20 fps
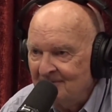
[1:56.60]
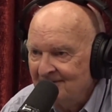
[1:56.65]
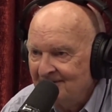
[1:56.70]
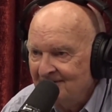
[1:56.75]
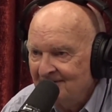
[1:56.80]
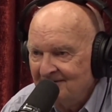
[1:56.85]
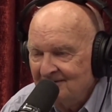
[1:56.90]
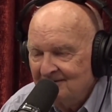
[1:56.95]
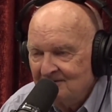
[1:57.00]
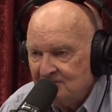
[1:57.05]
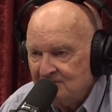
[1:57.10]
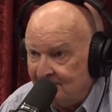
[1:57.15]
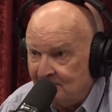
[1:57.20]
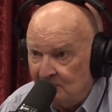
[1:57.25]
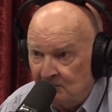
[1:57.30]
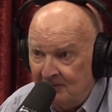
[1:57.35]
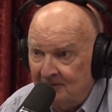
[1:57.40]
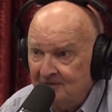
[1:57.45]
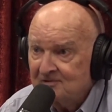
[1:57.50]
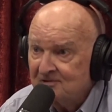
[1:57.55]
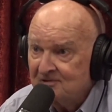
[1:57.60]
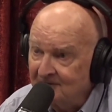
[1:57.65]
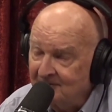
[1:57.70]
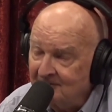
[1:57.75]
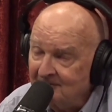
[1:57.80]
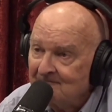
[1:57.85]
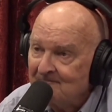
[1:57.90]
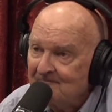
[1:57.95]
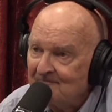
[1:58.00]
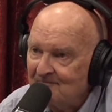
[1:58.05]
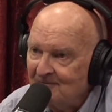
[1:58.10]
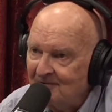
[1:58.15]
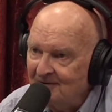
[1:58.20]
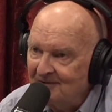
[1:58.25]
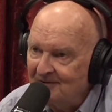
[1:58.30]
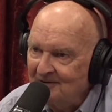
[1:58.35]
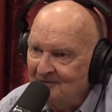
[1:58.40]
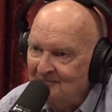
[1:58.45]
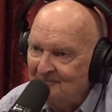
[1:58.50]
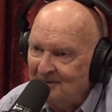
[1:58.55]
several months there
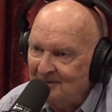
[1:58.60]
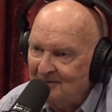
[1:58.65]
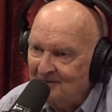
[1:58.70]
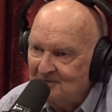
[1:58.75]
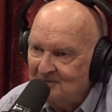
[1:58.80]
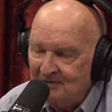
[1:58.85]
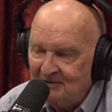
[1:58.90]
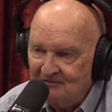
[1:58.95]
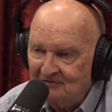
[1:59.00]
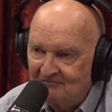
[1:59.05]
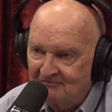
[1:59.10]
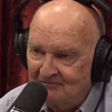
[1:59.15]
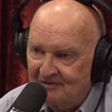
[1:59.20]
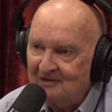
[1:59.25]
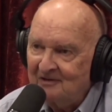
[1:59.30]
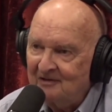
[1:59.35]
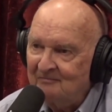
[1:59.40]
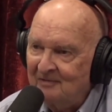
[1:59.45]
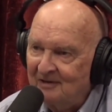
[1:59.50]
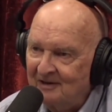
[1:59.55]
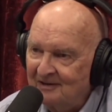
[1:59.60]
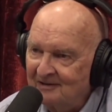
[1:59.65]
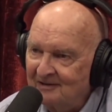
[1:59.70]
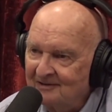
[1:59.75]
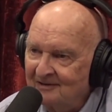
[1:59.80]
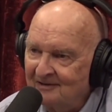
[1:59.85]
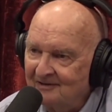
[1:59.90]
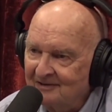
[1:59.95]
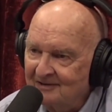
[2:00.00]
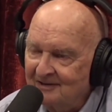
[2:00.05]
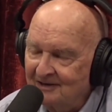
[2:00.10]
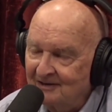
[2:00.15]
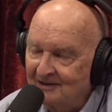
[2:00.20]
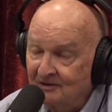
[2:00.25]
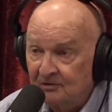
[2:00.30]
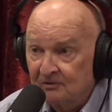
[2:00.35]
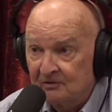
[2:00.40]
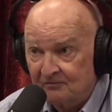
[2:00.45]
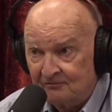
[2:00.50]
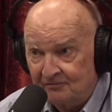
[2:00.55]
in Paris being feted by King Louis
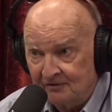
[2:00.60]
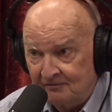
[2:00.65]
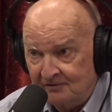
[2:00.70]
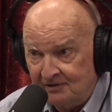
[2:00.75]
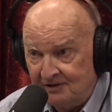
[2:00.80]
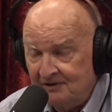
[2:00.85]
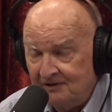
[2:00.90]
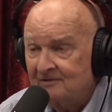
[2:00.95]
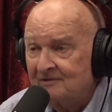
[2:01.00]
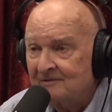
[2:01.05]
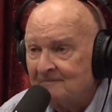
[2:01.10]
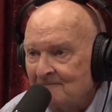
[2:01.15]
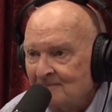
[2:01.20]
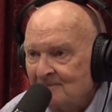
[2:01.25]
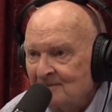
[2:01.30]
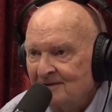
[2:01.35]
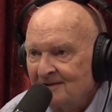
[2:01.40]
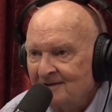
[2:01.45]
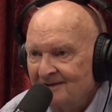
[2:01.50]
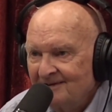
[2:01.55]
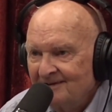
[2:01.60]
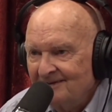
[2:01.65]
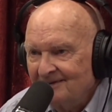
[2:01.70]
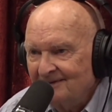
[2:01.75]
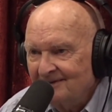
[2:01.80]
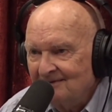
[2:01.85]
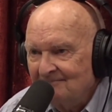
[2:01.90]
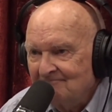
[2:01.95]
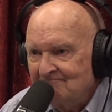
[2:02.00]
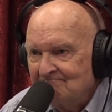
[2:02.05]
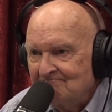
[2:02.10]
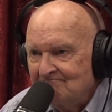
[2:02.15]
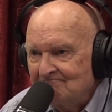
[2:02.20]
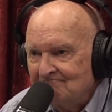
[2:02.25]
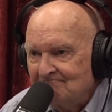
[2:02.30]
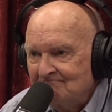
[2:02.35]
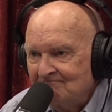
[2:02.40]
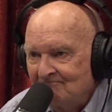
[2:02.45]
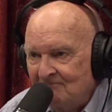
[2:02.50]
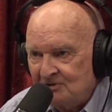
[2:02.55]
the 15th,
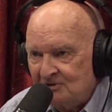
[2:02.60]
visiting